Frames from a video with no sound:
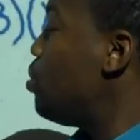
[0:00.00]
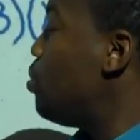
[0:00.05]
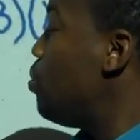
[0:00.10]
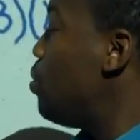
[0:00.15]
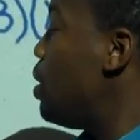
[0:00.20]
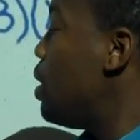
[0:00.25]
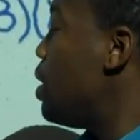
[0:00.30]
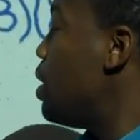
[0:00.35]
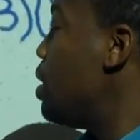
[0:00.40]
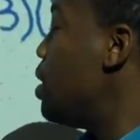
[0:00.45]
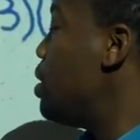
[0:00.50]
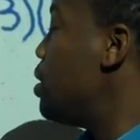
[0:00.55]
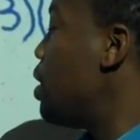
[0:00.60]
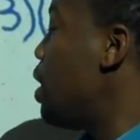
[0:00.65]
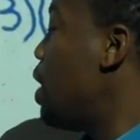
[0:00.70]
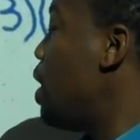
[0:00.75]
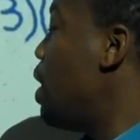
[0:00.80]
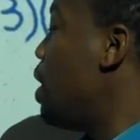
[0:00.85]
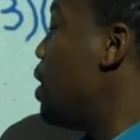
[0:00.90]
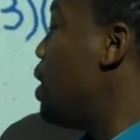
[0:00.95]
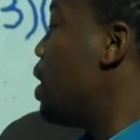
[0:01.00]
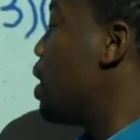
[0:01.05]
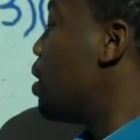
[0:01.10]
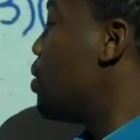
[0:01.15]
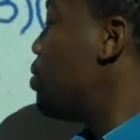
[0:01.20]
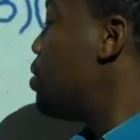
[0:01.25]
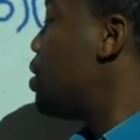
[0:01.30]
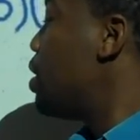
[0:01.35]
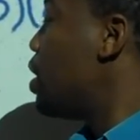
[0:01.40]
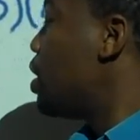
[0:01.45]
2 is a
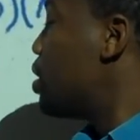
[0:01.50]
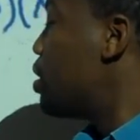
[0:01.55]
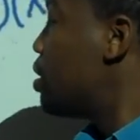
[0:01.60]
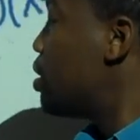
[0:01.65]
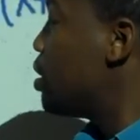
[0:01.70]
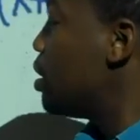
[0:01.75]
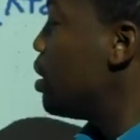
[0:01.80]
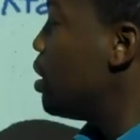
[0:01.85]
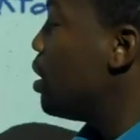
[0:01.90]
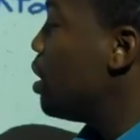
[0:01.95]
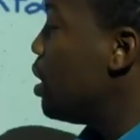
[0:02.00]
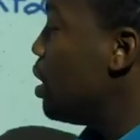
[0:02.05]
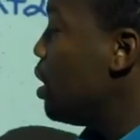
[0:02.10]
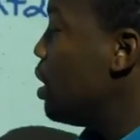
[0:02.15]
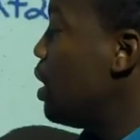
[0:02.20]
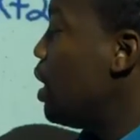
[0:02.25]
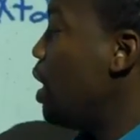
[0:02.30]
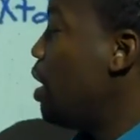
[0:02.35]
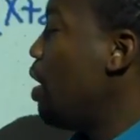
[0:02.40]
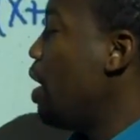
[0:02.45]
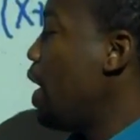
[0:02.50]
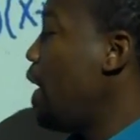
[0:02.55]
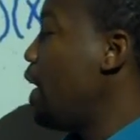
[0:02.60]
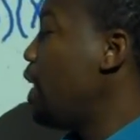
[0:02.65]
negative 6. Now